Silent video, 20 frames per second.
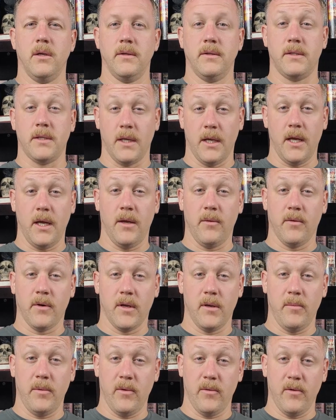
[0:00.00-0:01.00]
Today we're
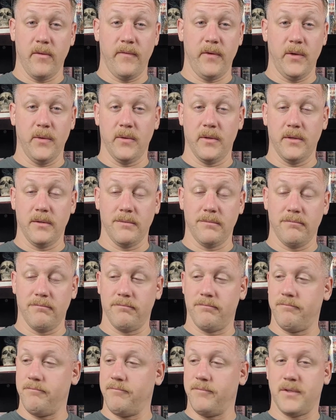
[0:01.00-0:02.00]
going to be
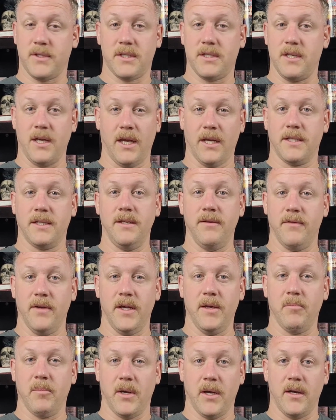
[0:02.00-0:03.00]
reviewing sexy
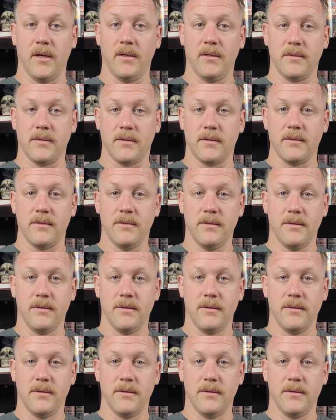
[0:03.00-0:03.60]
vampires.